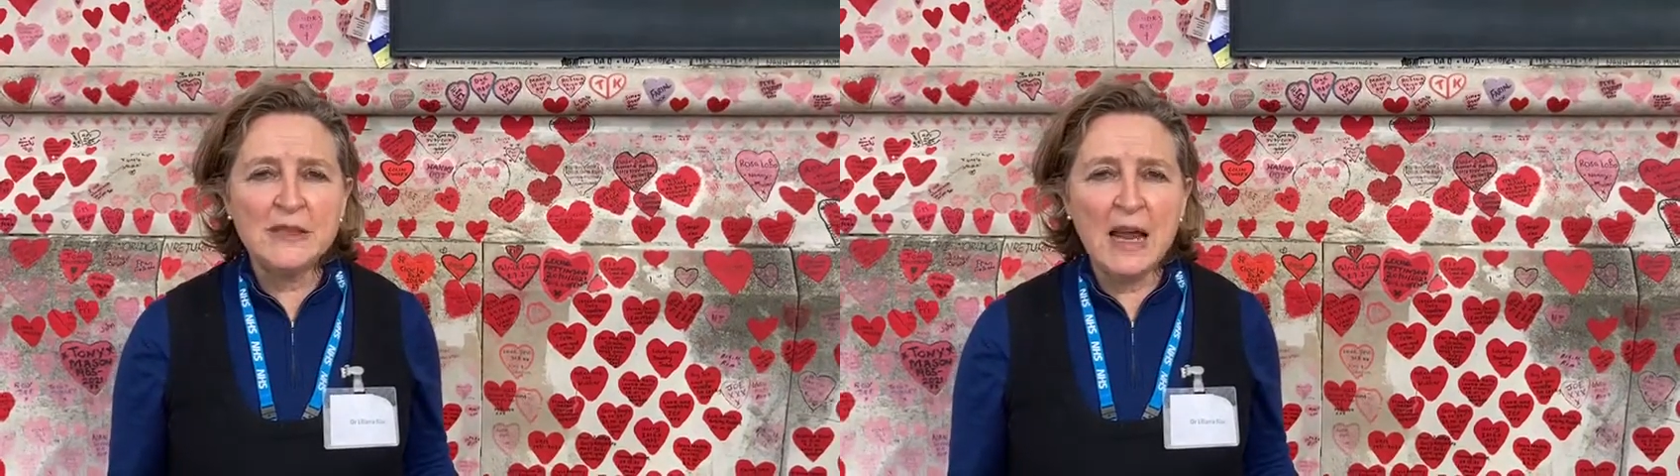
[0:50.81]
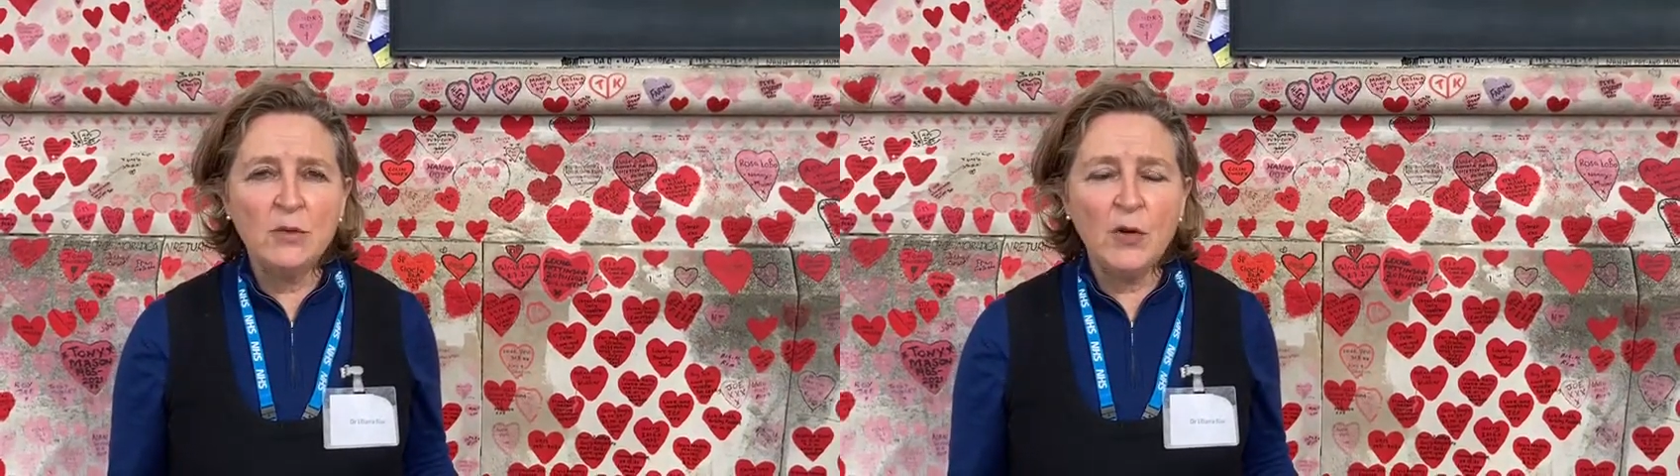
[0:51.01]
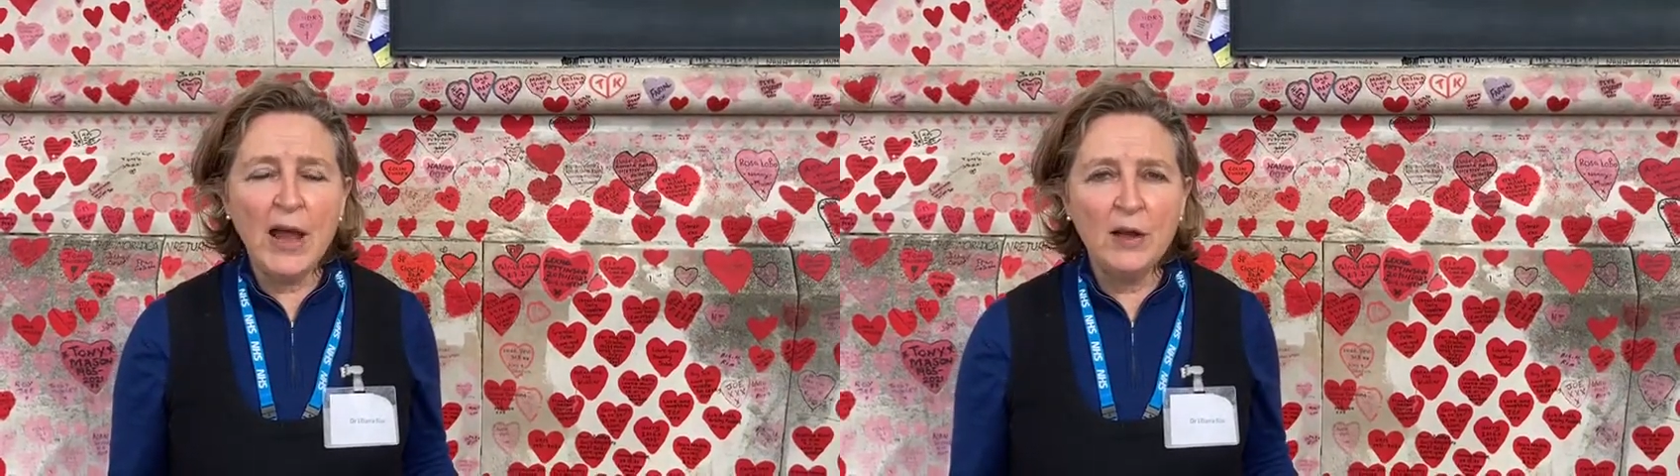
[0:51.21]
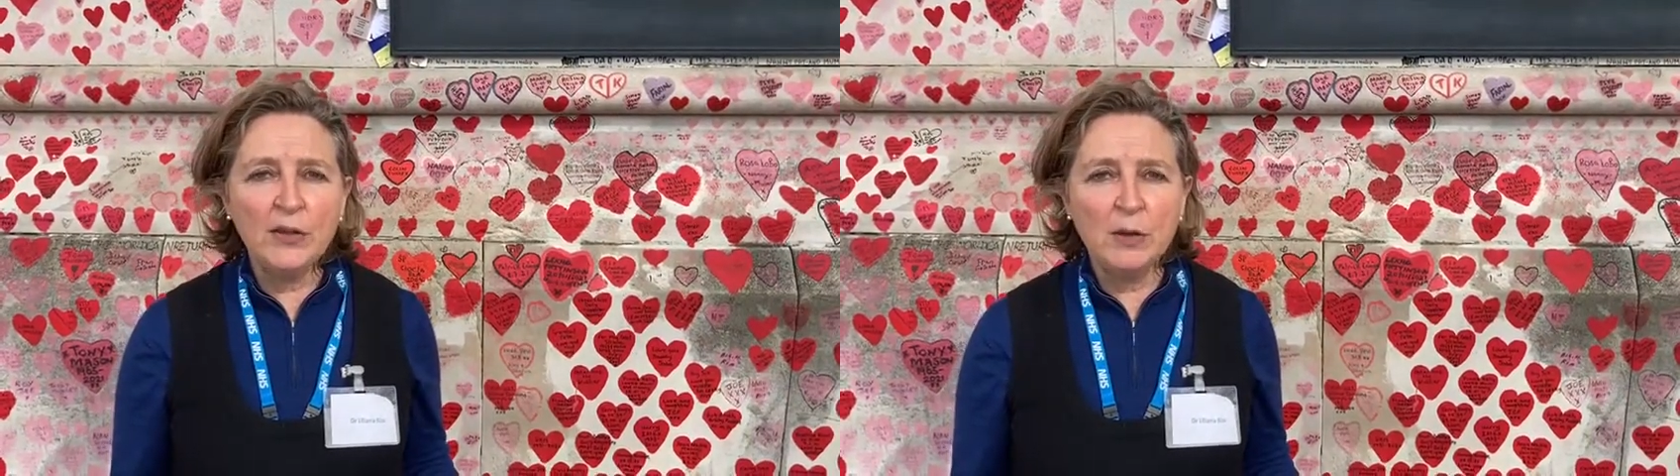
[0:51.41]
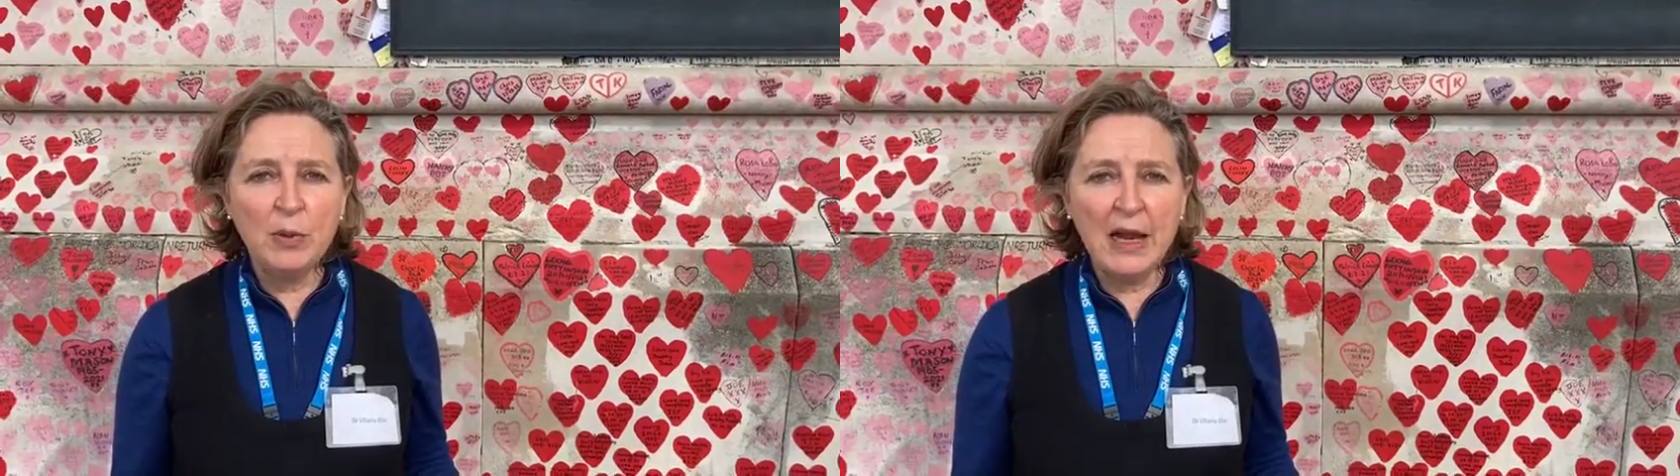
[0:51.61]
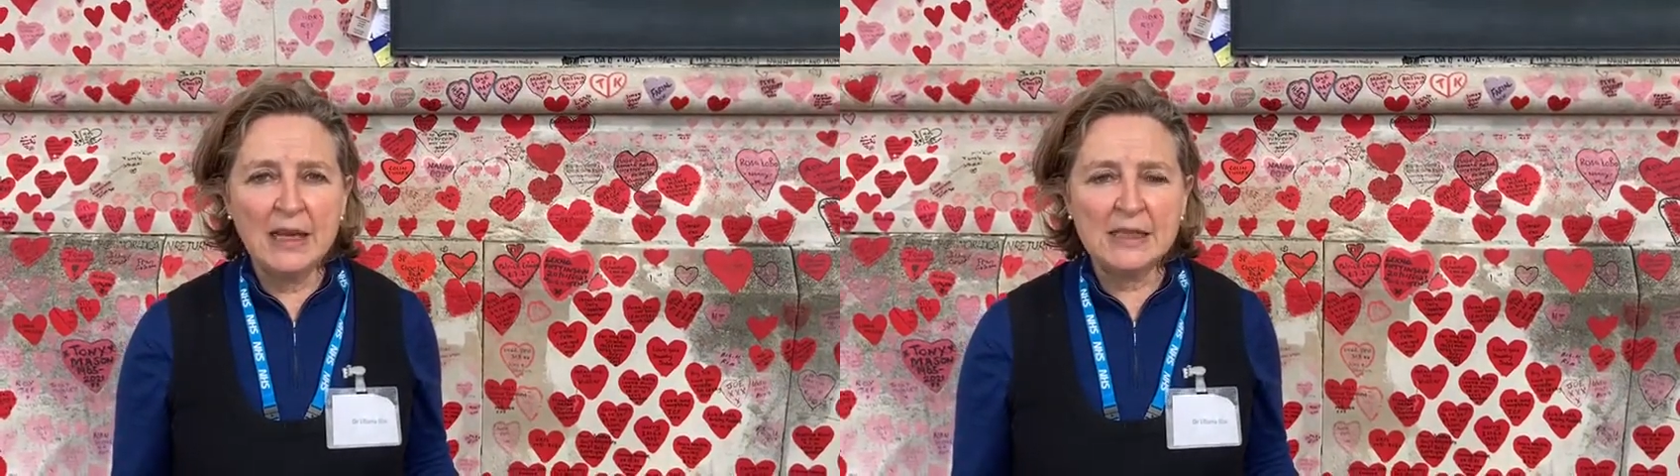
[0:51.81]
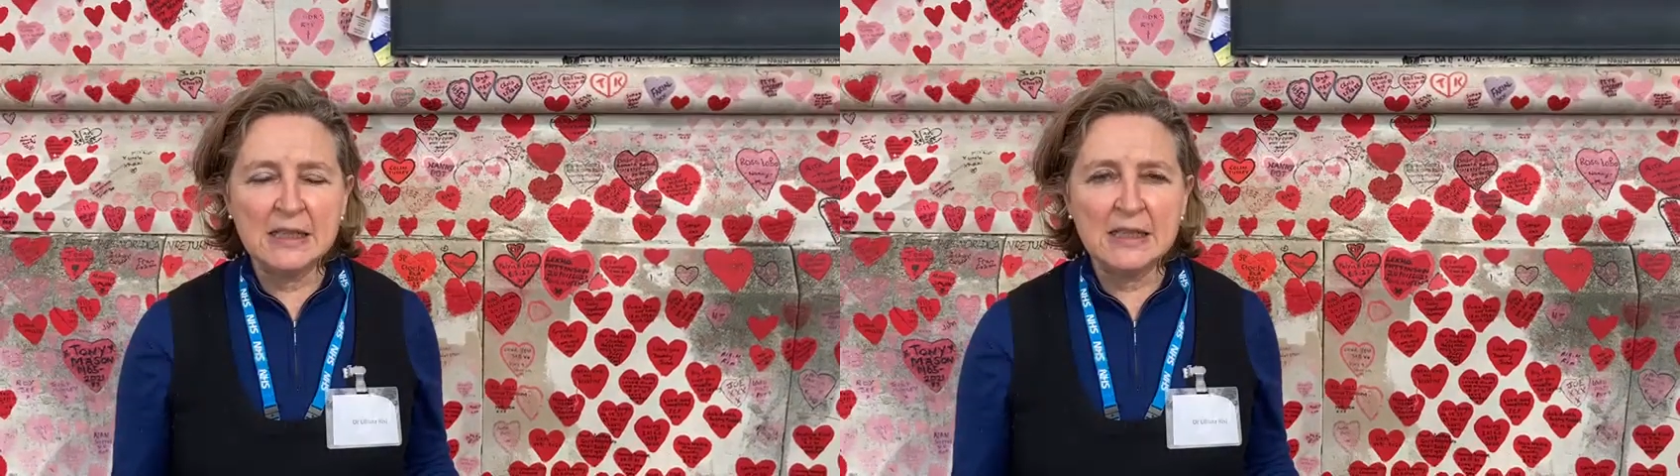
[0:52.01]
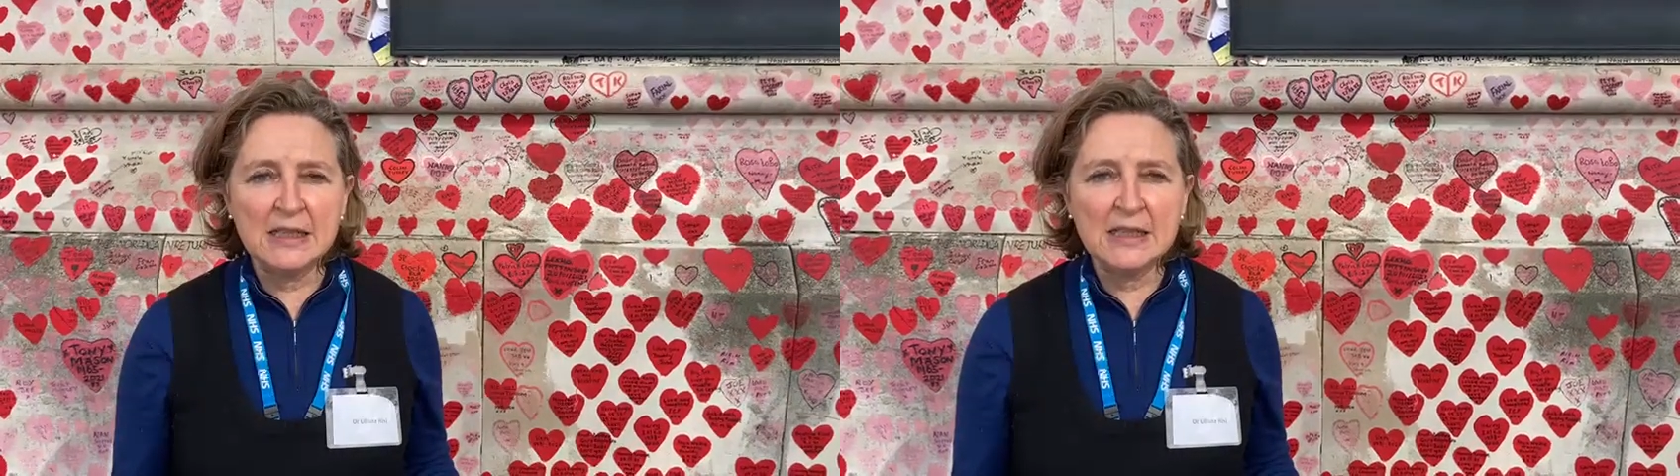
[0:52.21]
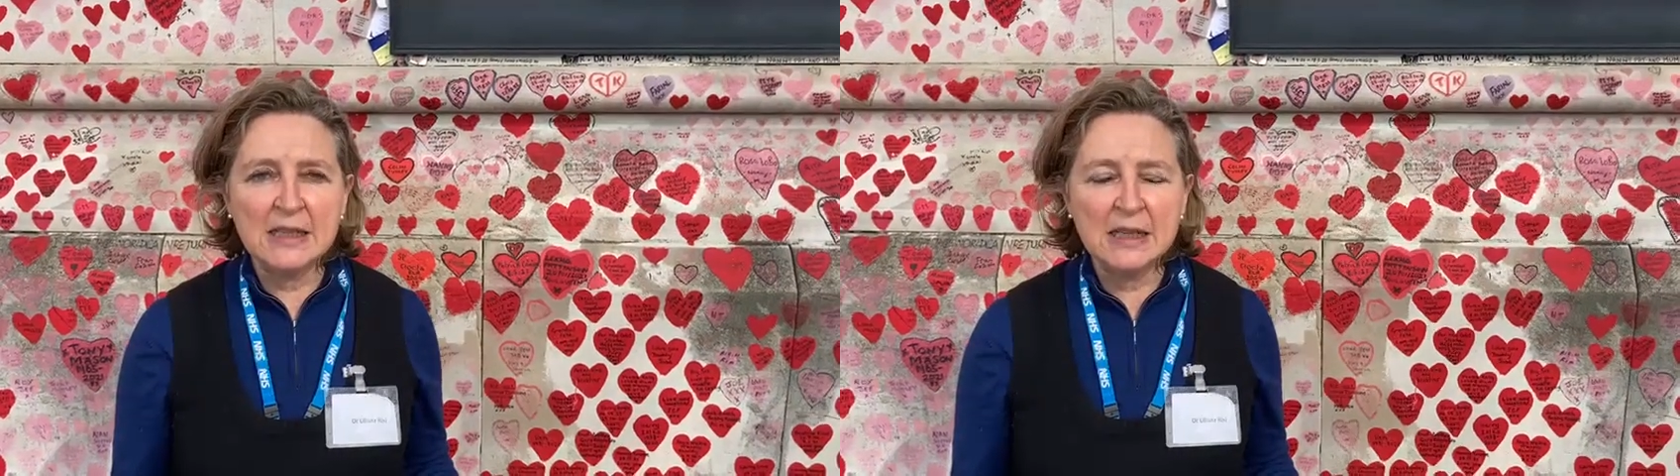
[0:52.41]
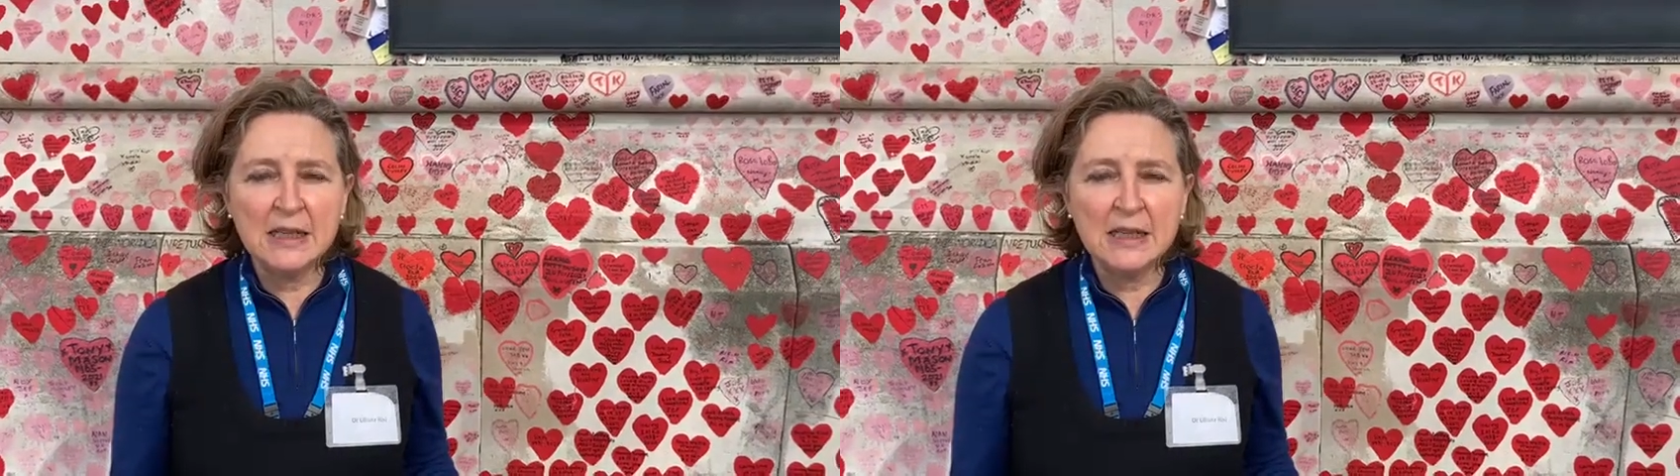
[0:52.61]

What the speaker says: and for healthier places.